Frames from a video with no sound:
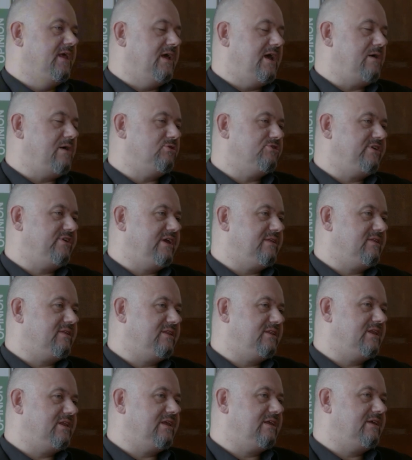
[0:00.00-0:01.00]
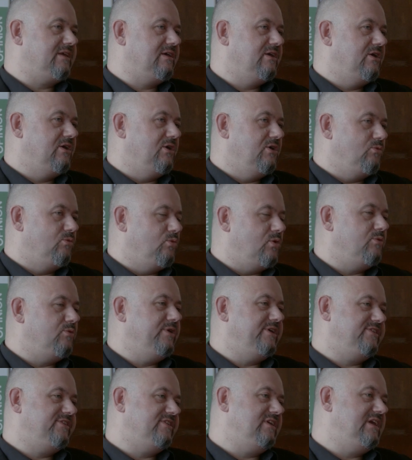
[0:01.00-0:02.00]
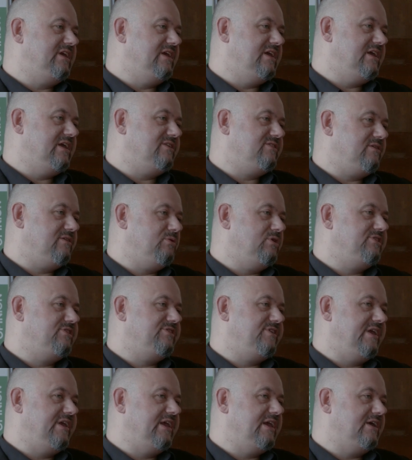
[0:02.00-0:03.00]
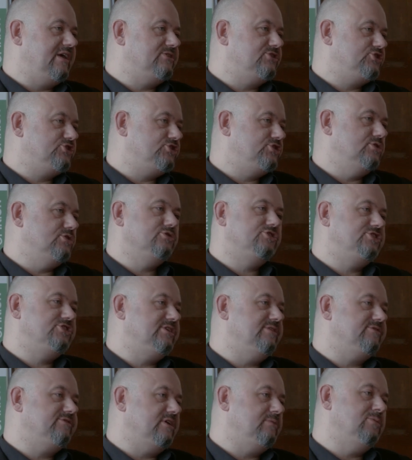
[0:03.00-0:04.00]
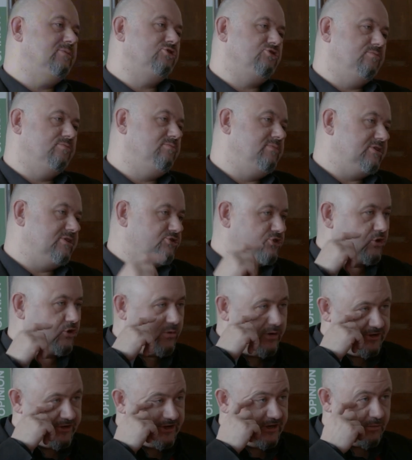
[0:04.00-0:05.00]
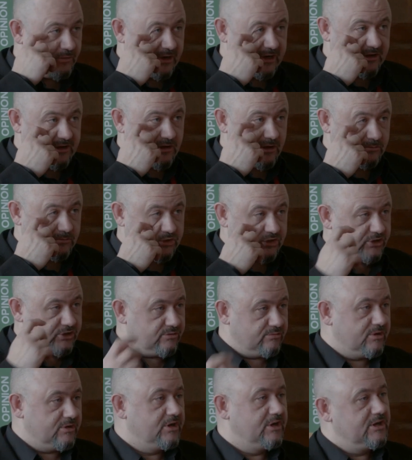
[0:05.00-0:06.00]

I would say that what we see is that we see a huge shift in maturity when it comes to